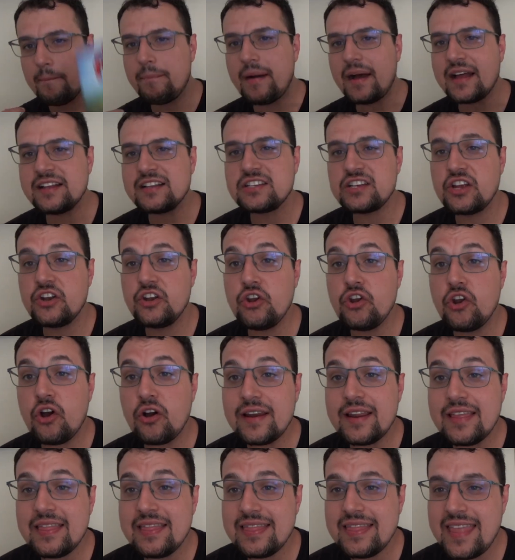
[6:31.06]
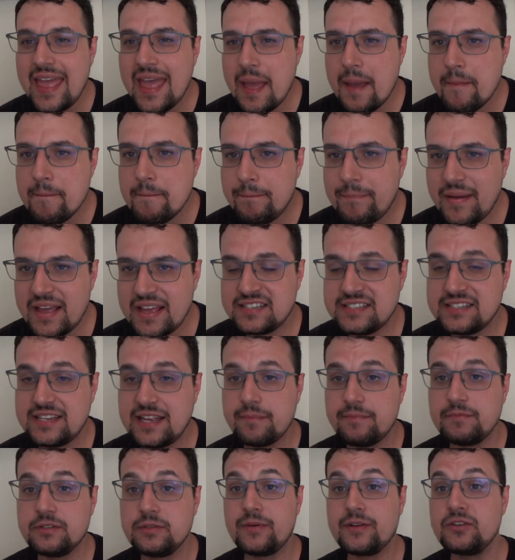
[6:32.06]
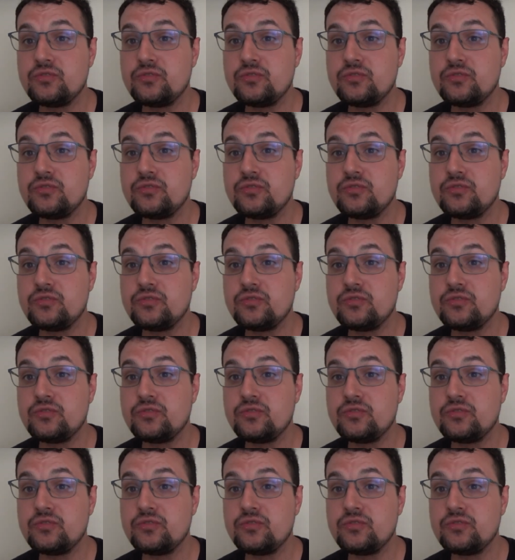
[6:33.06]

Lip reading: but not at their best albums,